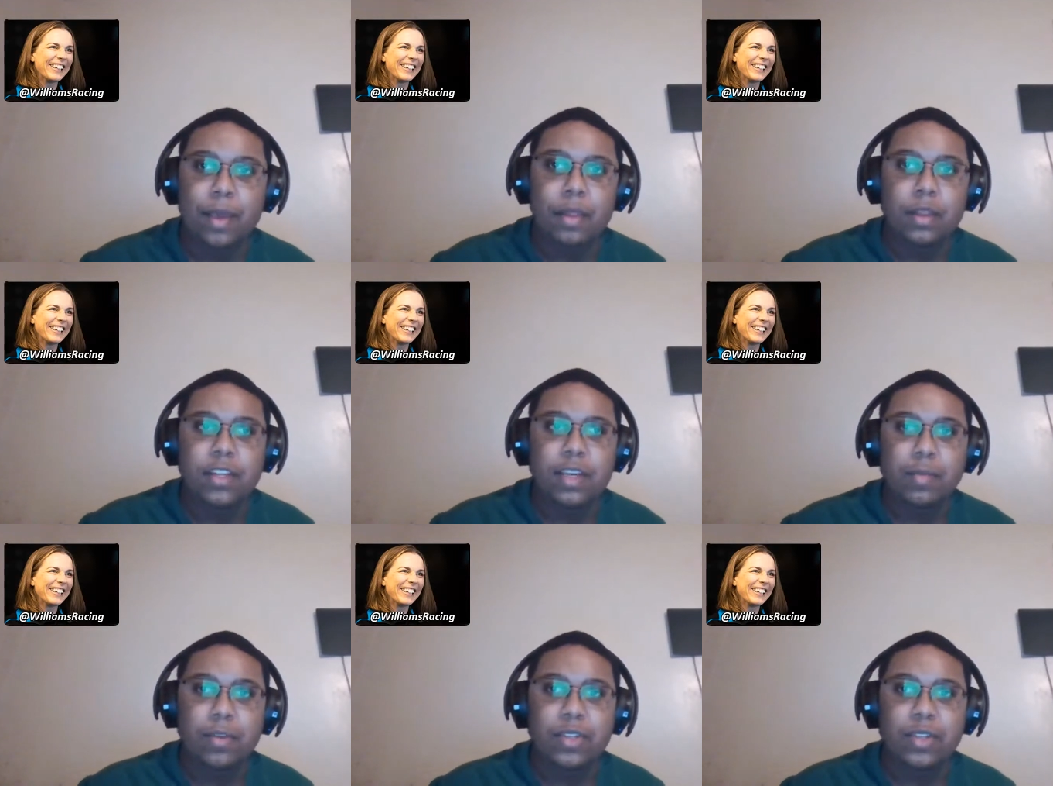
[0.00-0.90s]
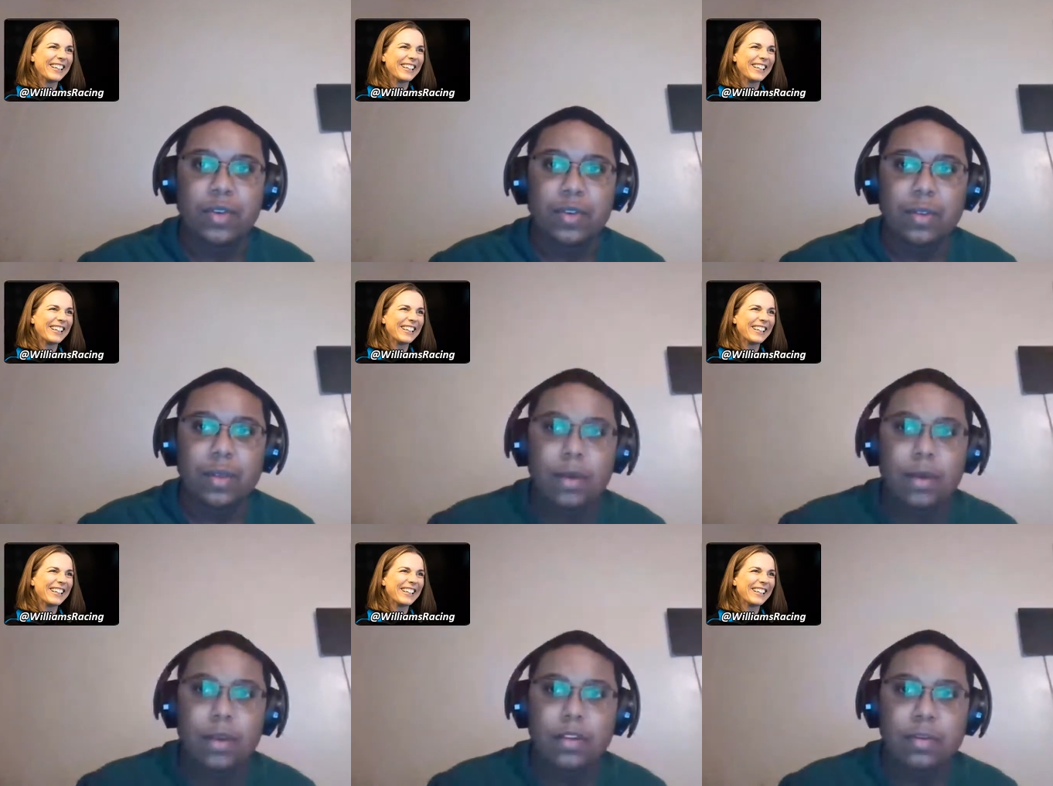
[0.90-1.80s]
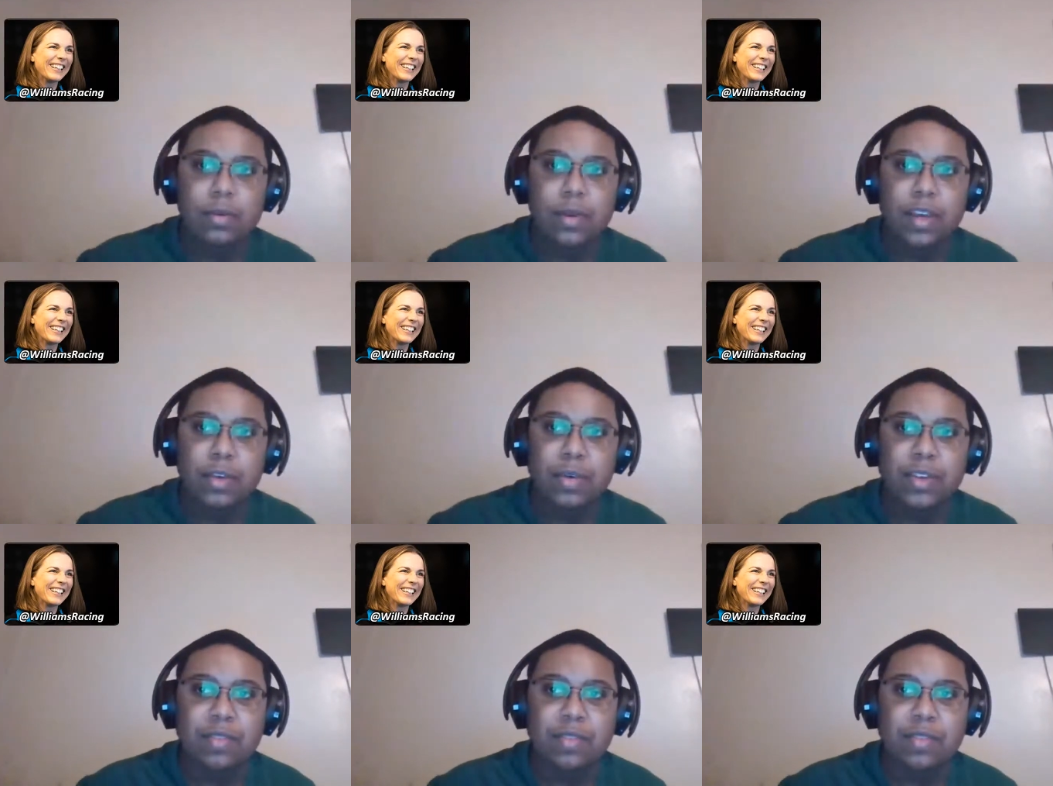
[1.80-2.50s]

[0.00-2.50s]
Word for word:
Speaker 1: The team was sold to a U.S.